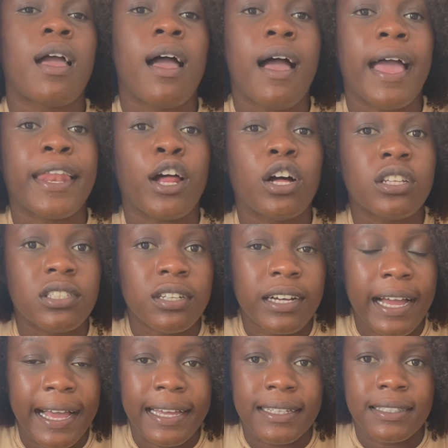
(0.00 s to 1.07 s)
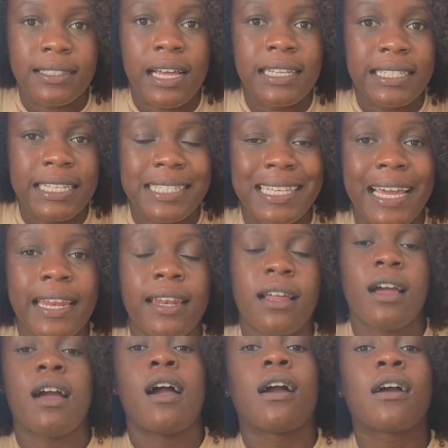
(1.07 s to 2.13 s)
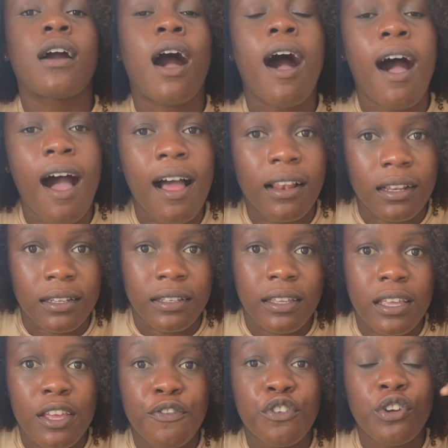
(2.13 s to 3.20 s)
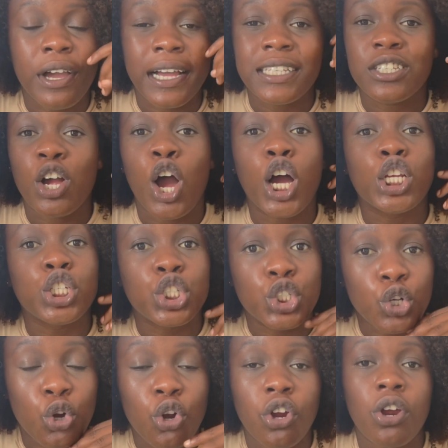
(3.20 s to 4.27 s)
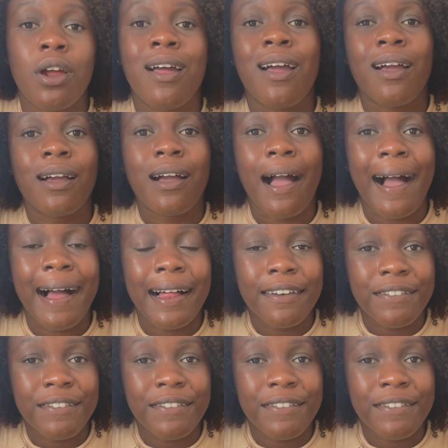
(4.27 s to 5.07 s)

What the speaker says: And also, guys, as I said, call if you guys are unsure. Call